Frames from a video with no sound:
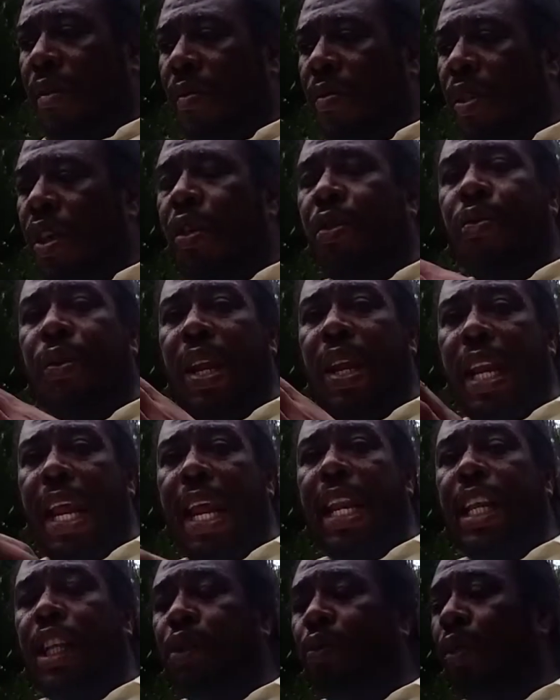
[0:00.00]
the three
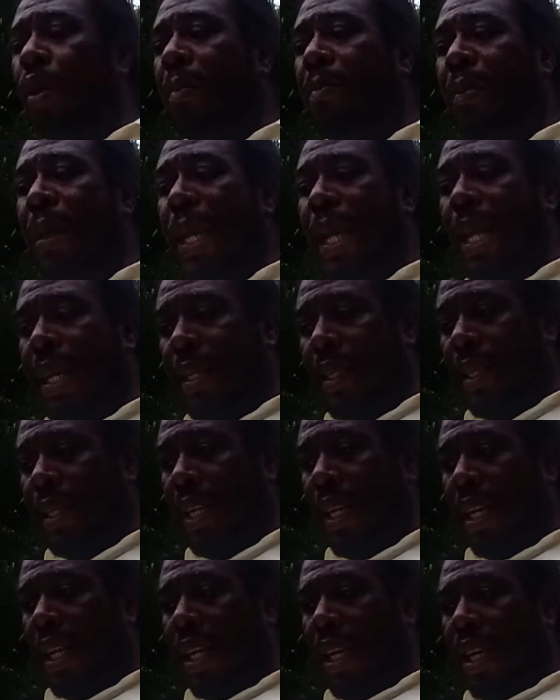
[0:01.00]
ladies were pleased,
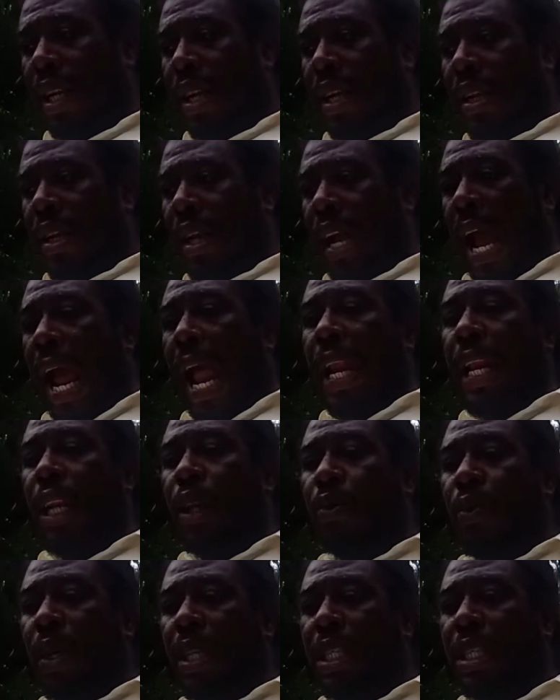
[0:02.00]
and it
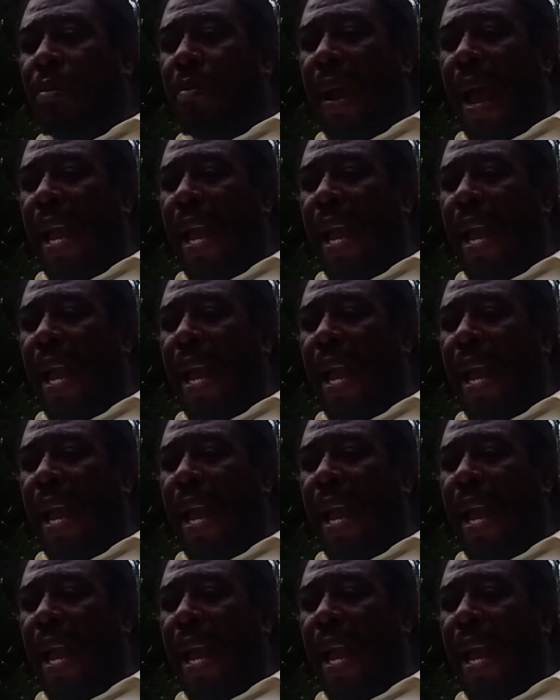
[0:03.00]
was my